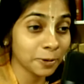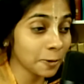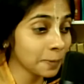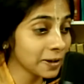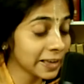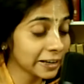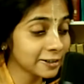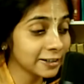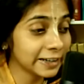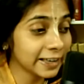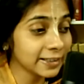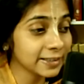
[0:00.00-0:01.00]
Prabhupada
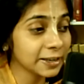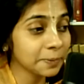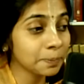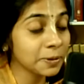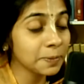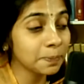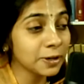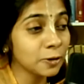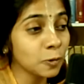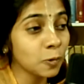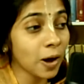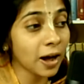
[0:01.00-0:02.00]
actually tells that people
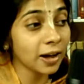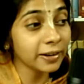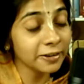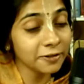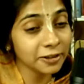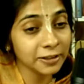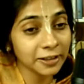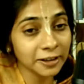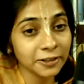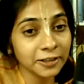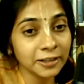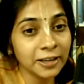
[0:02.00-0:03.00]
who are in
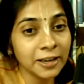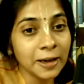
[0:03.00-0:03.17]
Vrindavan,